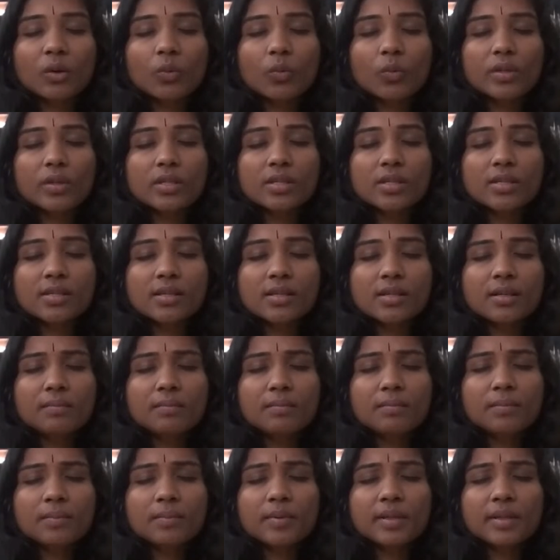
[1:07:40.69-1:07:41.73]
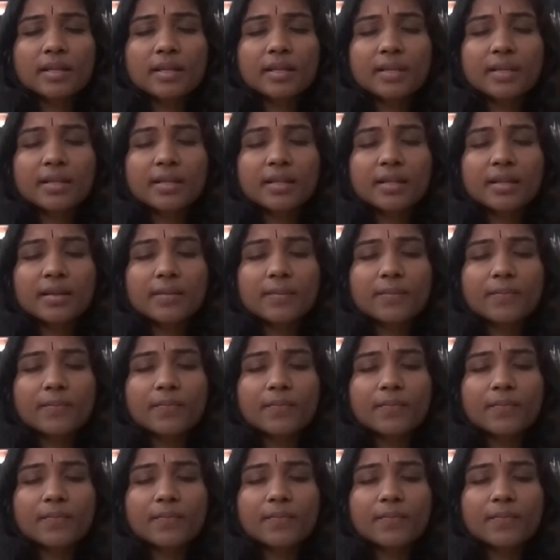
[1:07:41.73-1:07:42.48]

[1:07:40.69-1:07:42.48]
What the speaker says: which is completely